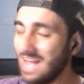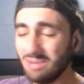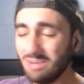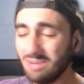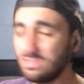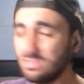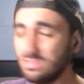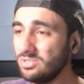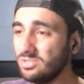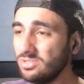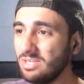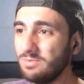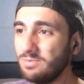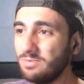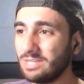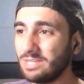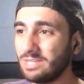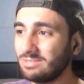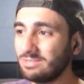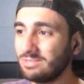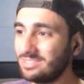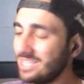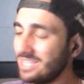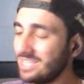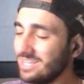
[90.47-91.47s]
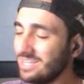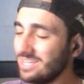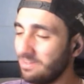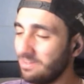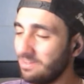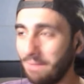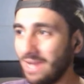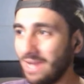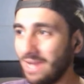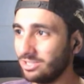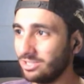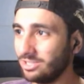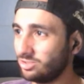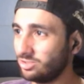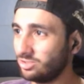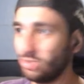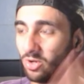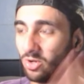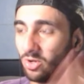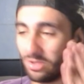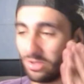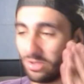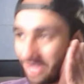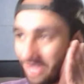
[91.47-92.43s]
How could you leave without saying goodbye to Sol?